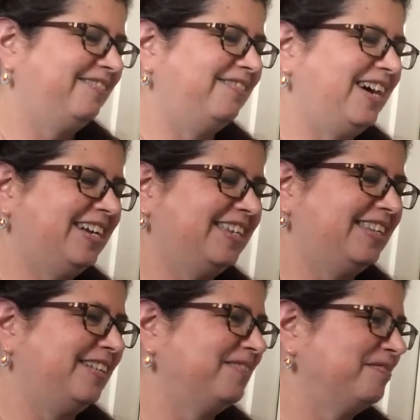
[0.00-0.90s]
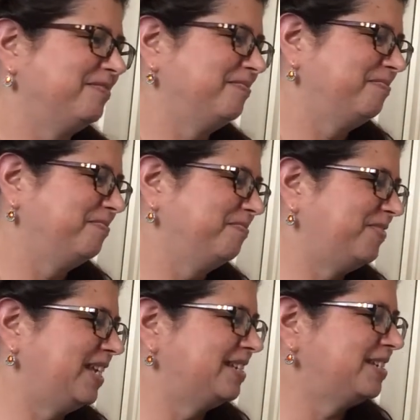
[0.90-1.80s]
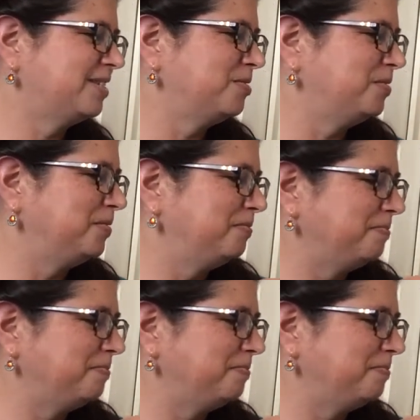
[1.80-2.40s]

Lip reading: wagon there. Get to school.